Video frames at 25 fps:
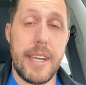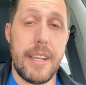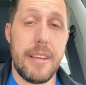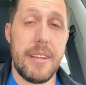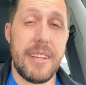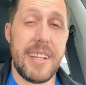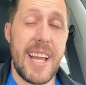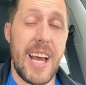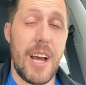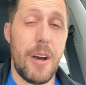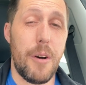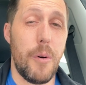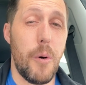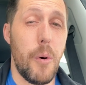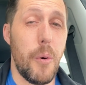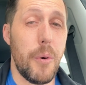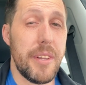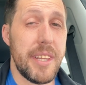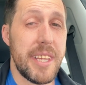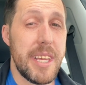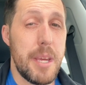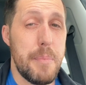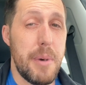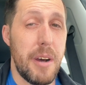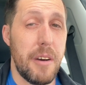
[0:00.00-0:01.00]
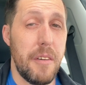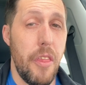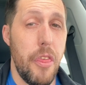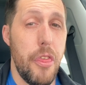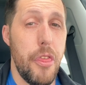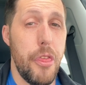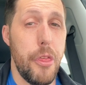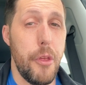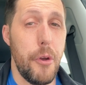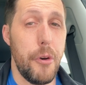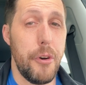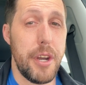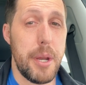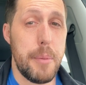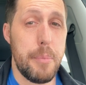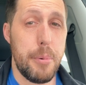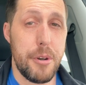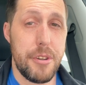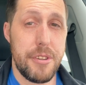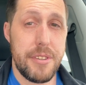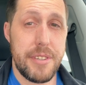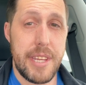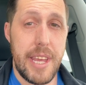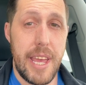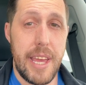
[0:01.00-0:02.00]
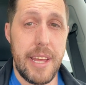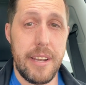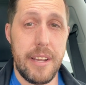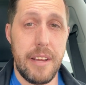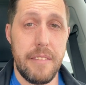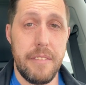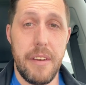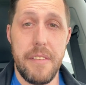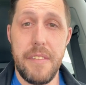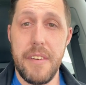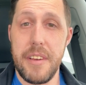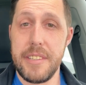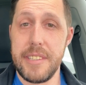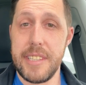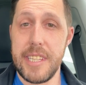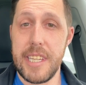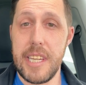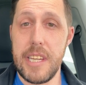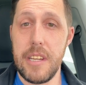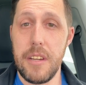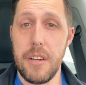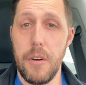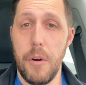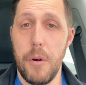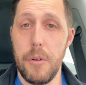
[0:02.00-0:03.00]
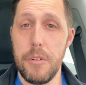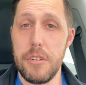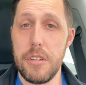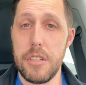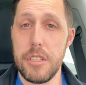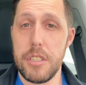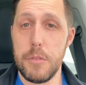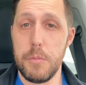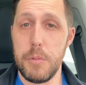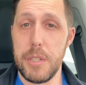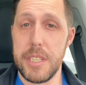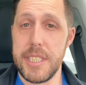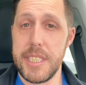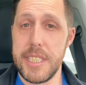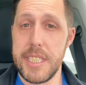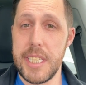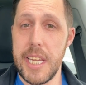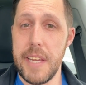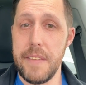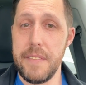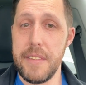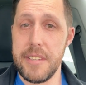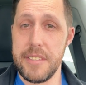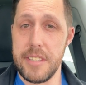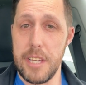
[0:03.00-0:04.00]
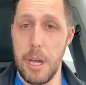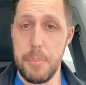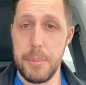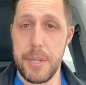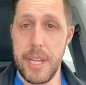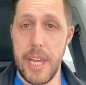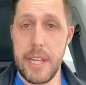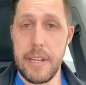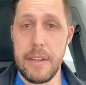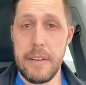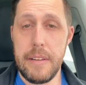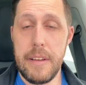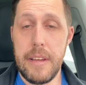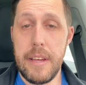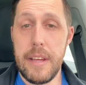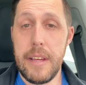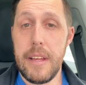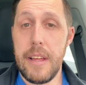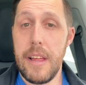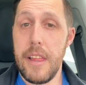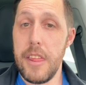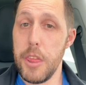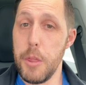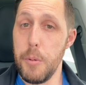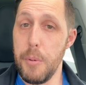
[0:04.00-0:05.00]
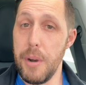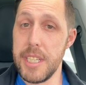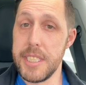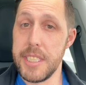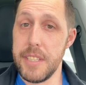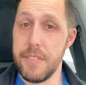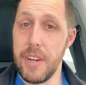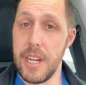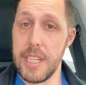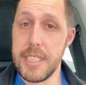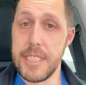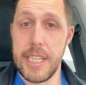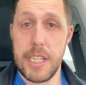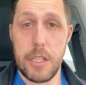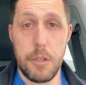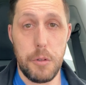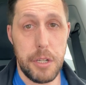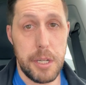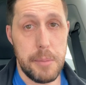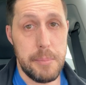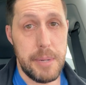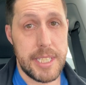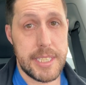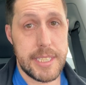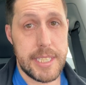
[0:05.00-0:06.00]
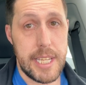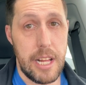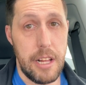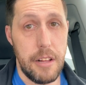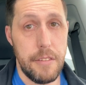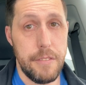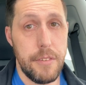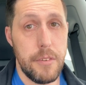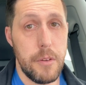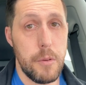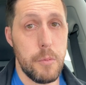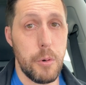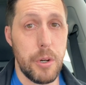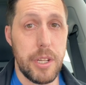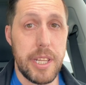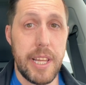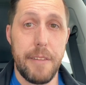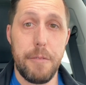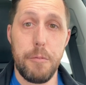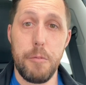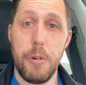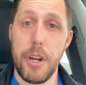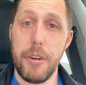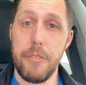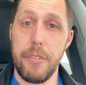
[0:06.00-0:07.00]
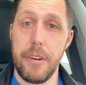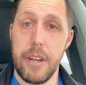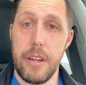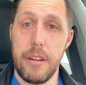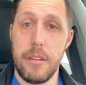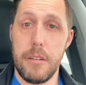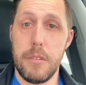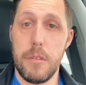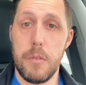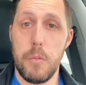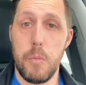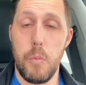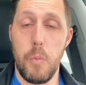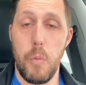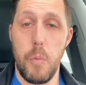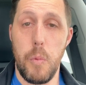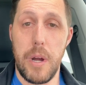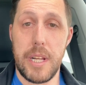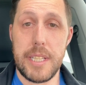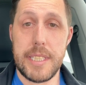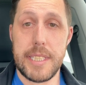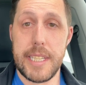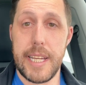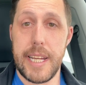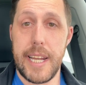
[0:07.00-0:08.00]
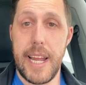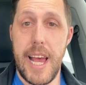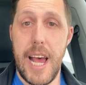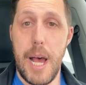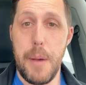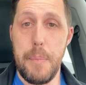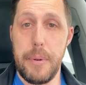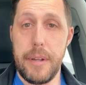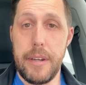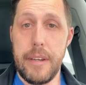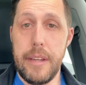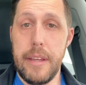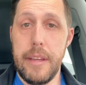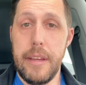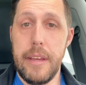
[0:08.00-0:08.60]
Now, only about thirty percent of F S D owners received this update. The rest of us, including myself, were left wondering, when's it going to happen?